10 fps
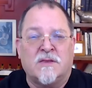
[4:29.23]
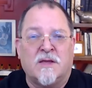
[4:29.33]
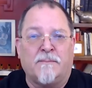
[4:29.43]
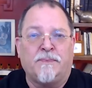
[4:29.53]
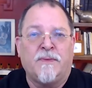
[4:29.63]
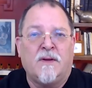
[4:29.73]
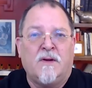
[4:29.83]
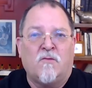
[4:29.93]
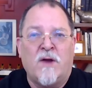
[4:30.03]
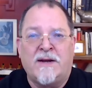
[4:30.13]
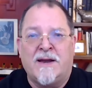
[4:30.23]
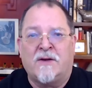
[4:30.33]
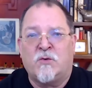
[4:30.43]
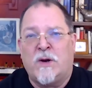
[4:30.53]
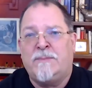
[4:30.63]
I think right
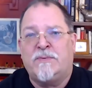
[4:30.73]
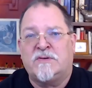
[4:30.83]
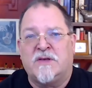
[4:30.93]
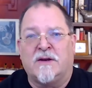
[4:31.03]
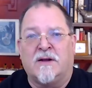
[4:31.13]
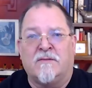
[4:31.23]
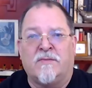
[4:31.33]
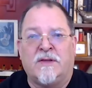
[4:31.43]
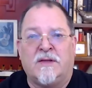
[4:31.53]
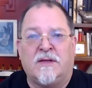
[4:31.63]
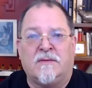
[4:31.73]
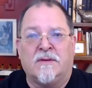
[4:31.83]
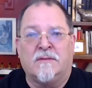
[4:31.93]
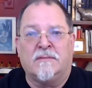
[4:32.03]
now, 20% of the